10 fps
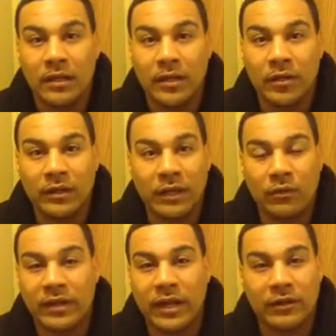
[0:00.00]
You know, they
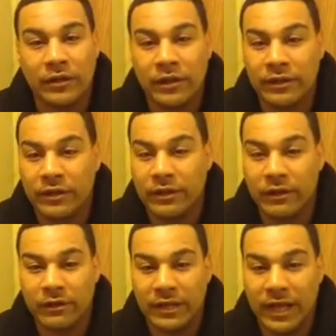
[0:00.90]
don't care. They're,
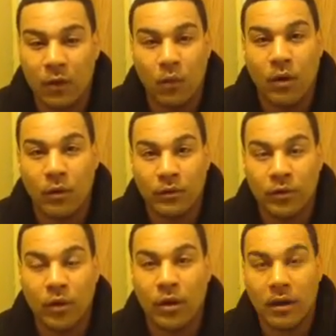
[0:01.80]
they're, they they got, oh, you
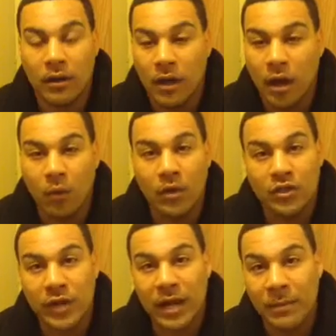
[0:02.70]
know, a one
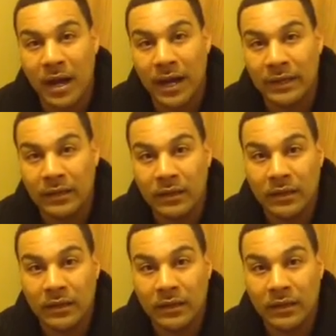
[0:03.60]
track mind,